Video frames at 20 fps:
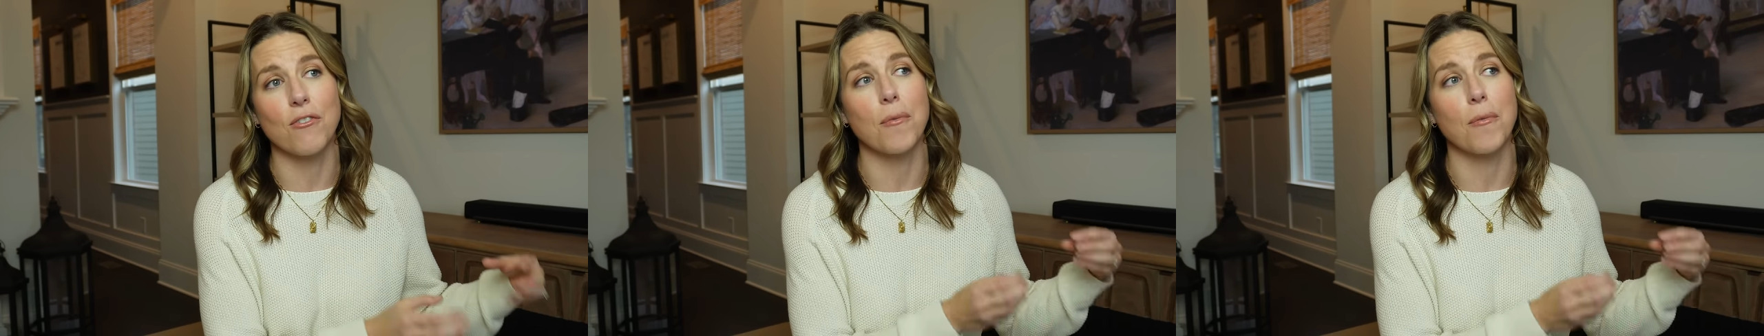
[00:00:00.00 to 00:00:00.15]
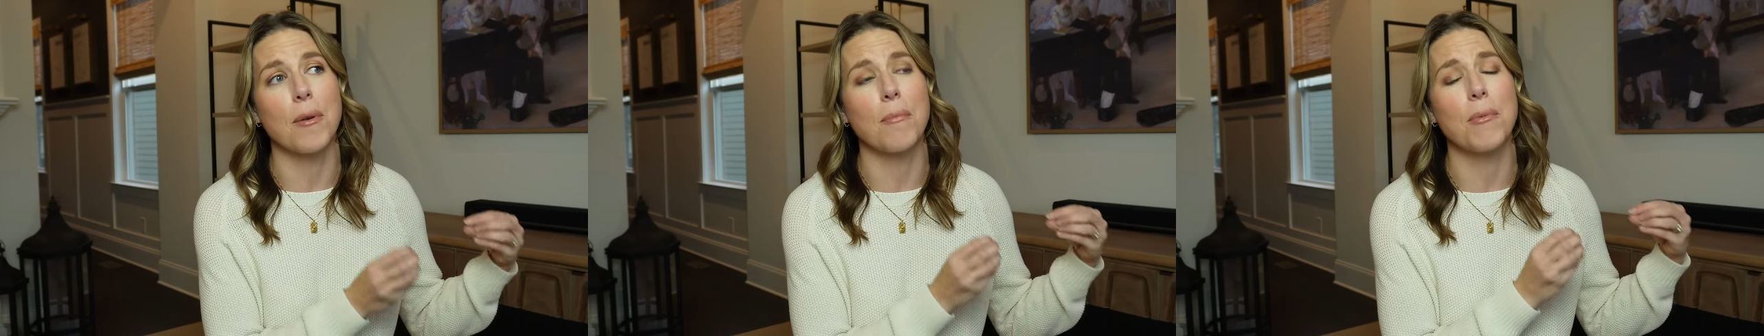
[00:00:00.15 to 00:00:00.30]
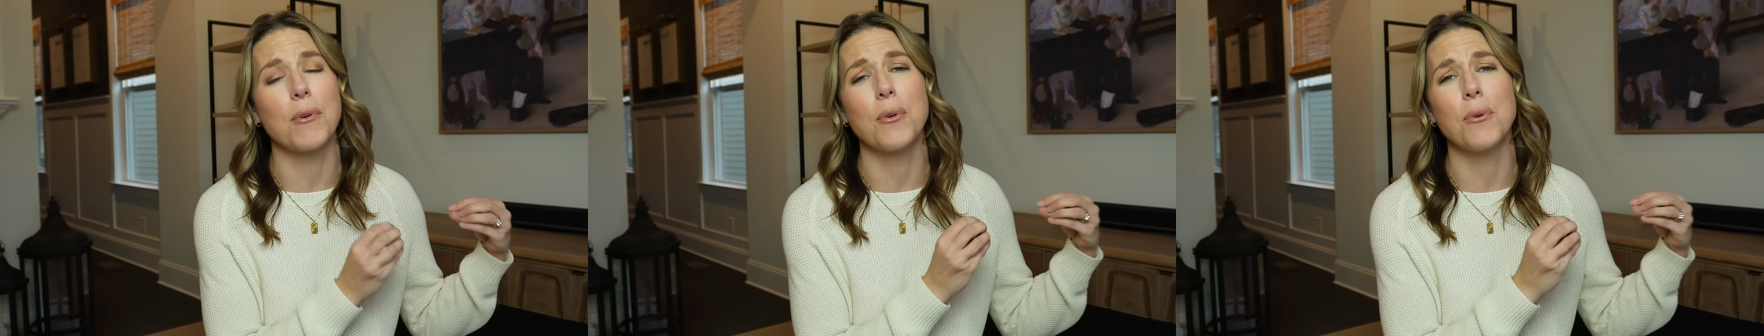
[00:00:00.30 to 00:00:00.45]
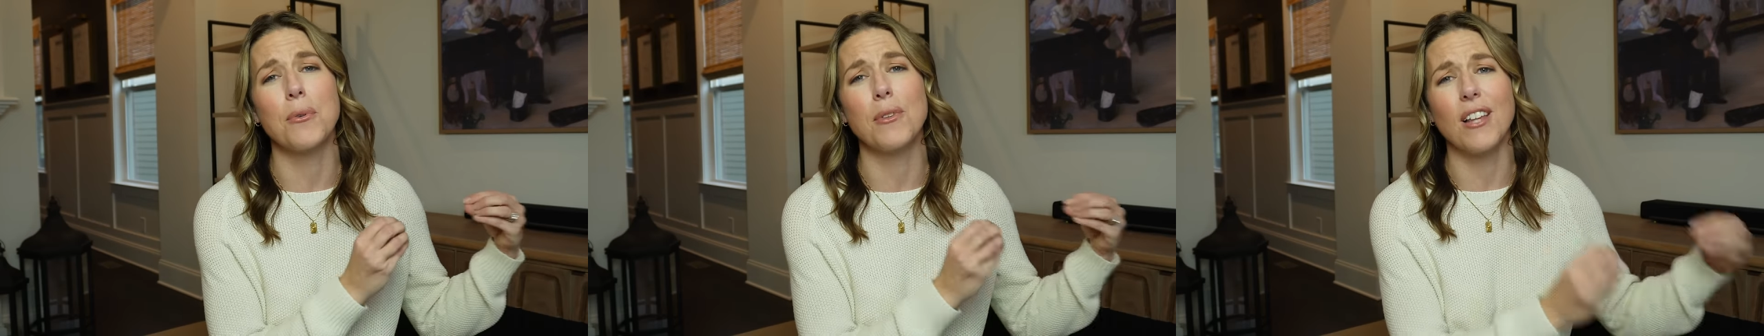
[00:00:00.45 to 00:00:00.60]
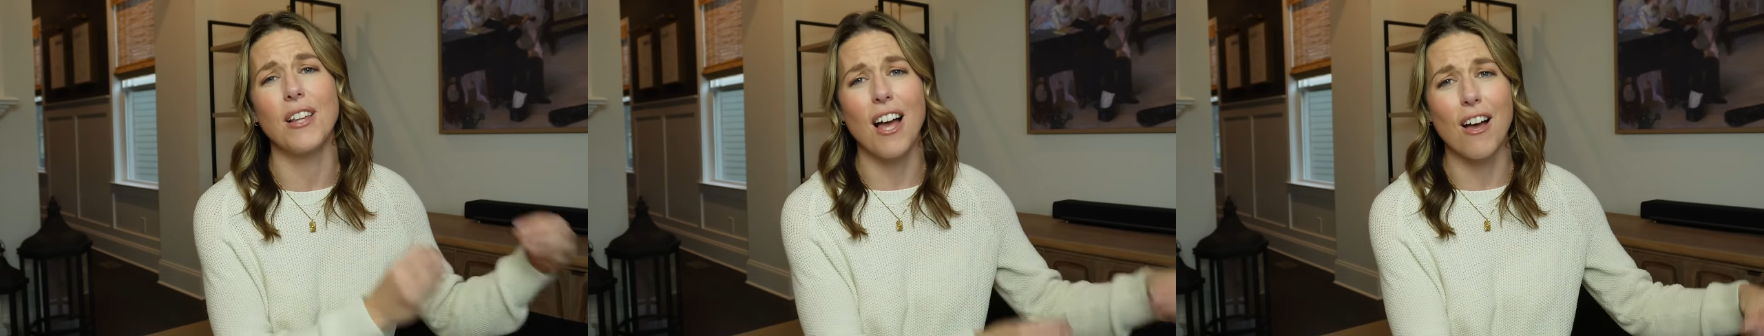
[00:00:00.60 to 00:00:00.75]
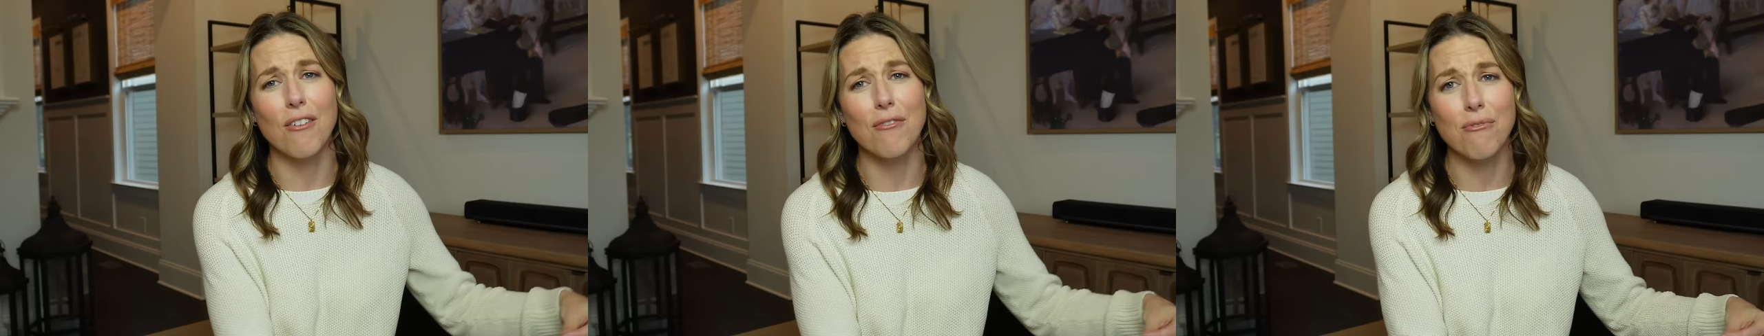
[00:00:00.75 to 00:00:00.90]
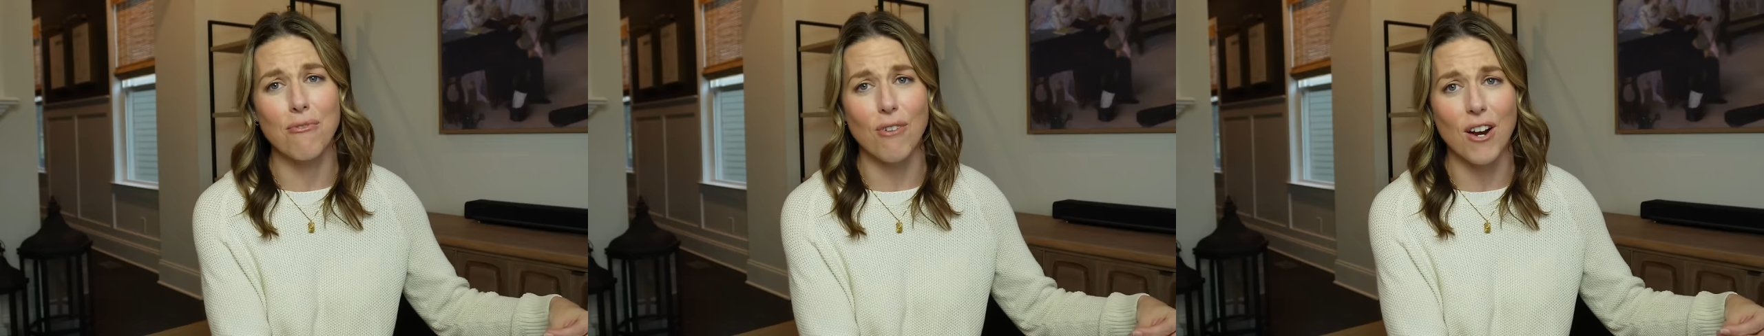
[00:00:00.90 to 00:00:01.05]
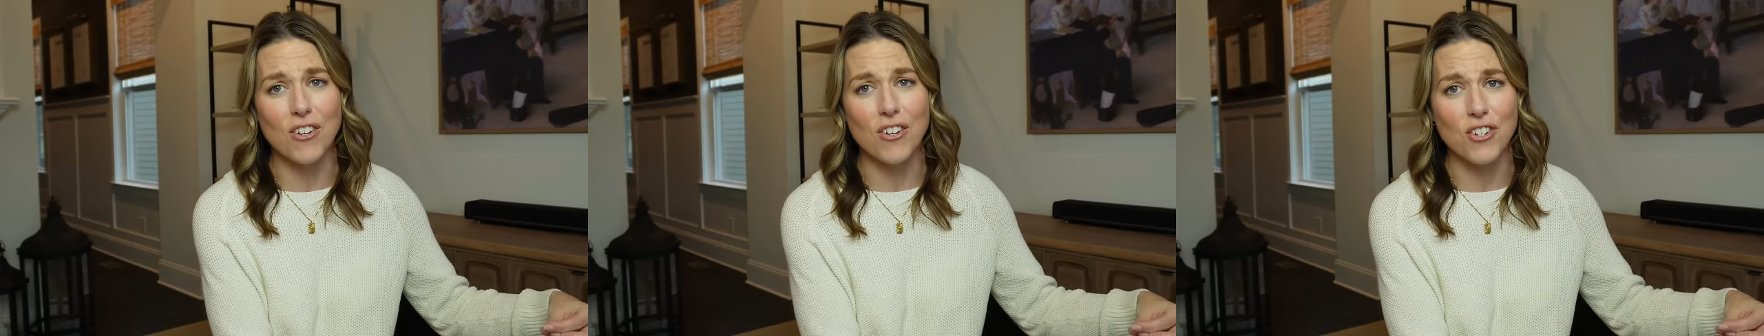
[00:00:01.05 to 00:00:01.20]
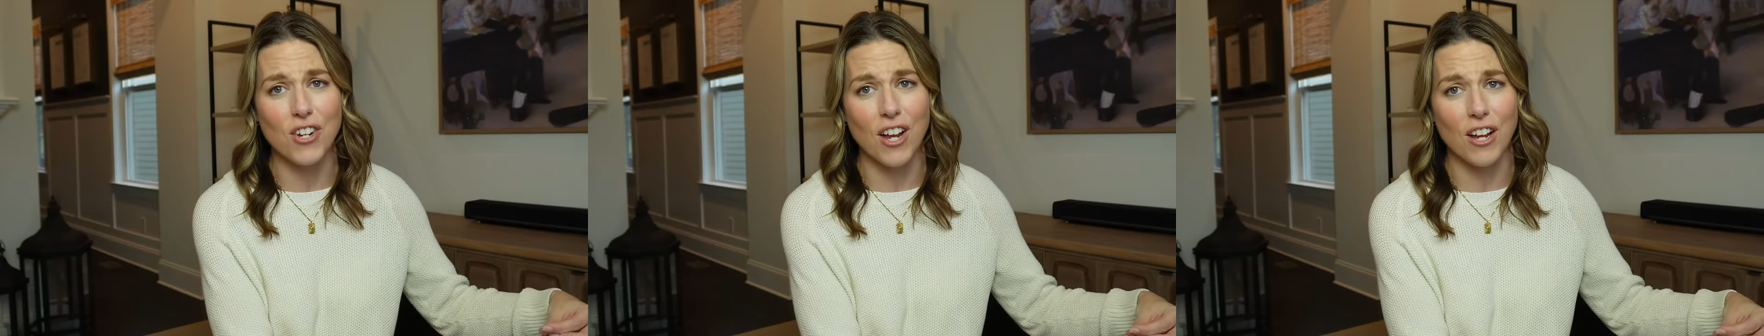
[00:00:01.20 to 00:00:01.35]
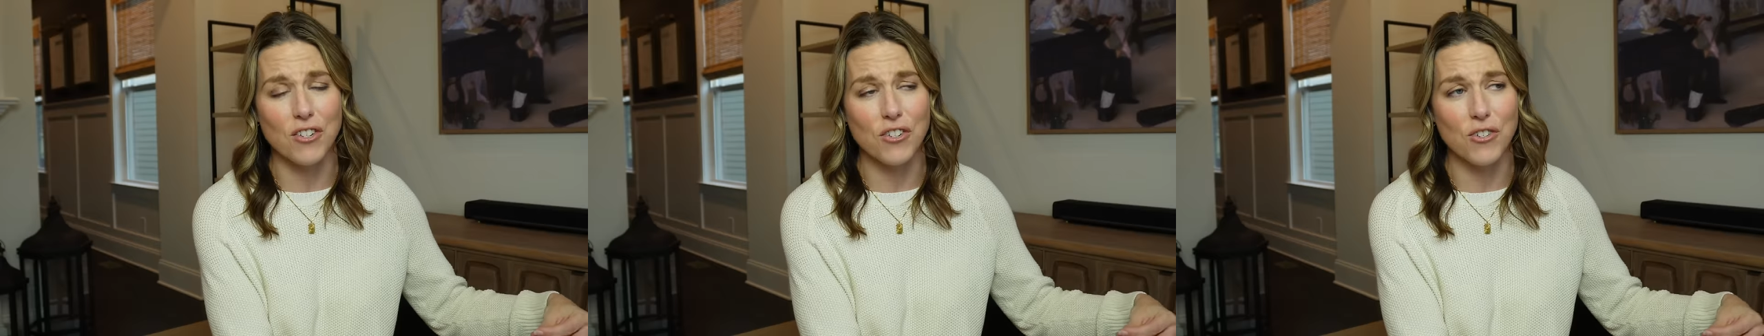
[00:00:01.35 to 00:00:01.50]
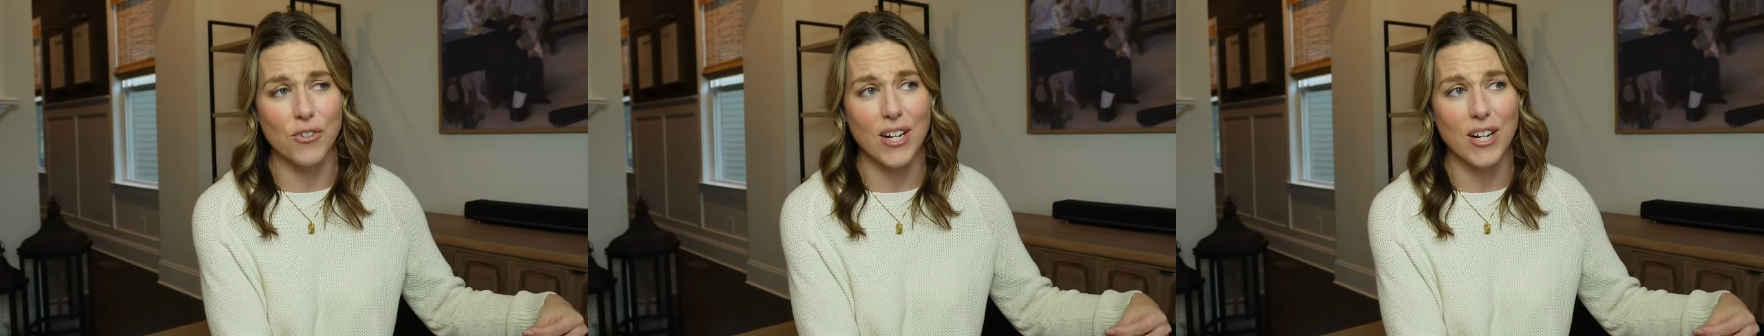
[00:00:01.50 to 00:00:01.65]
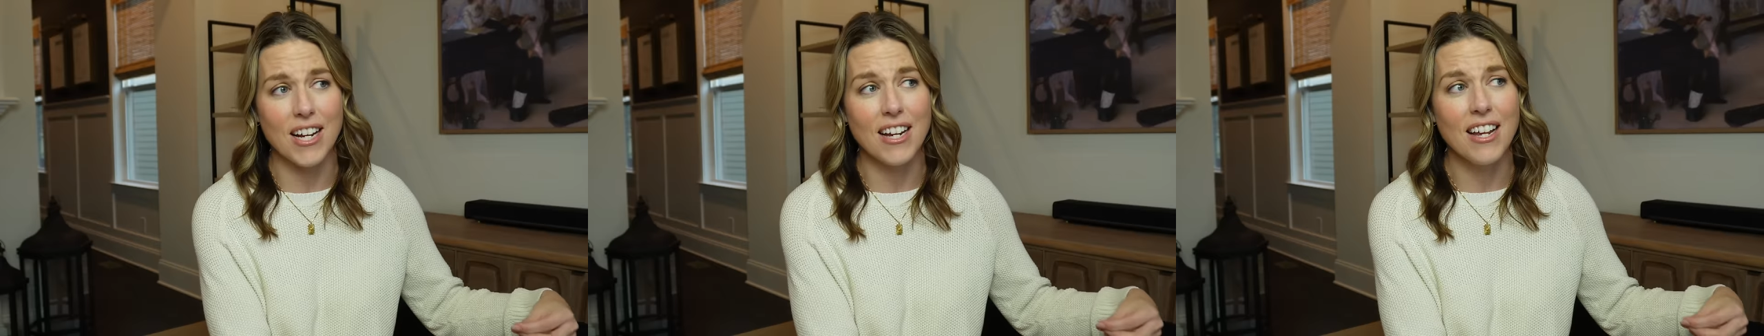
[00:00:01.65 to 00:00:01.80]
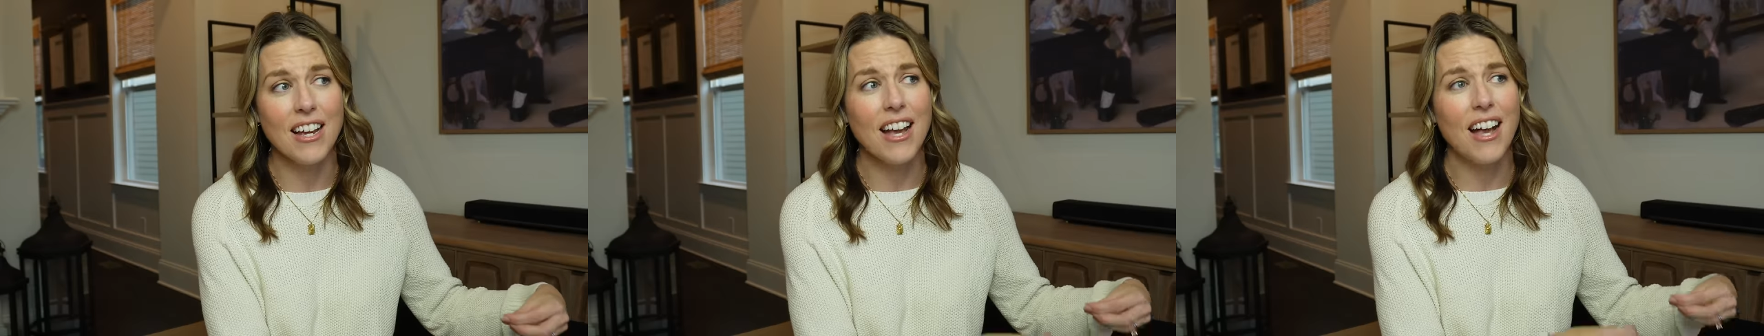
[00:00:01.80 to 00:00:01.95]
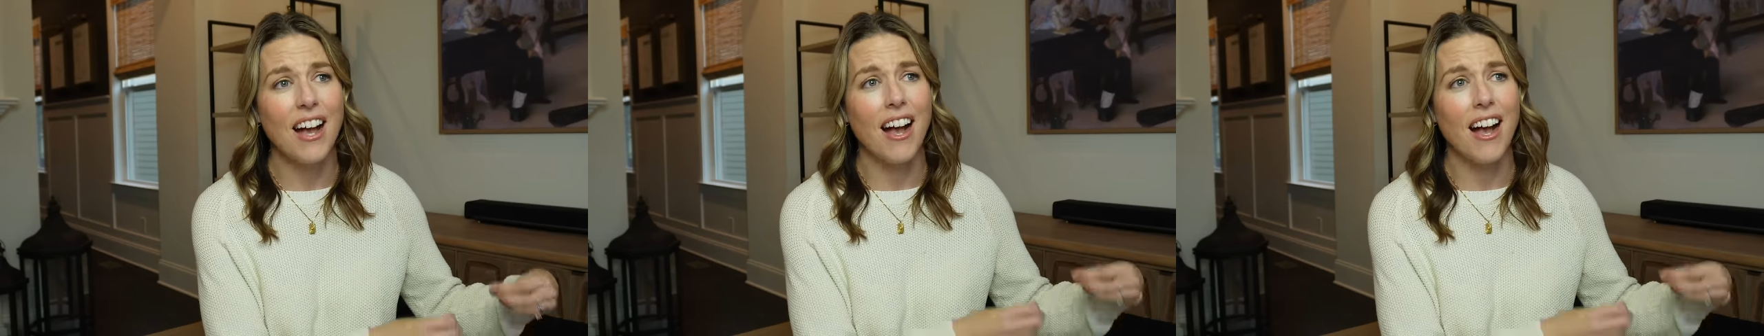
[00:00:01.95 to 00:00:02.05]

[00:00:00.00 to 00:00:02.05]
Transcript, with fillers: for people who love French country.